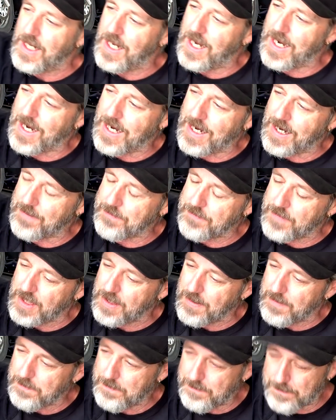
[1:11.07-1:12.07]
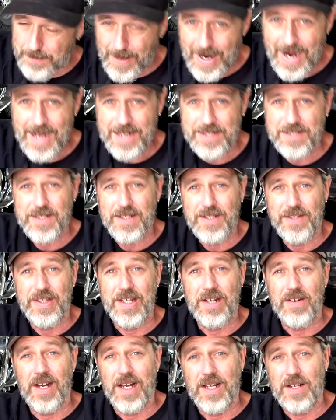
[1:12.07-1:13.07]
But
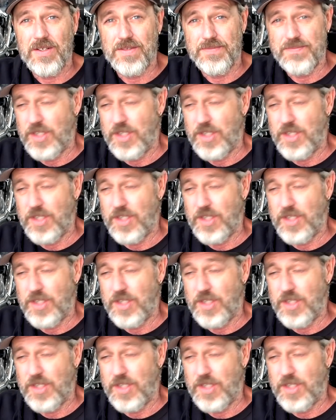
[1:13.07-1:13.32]
there are,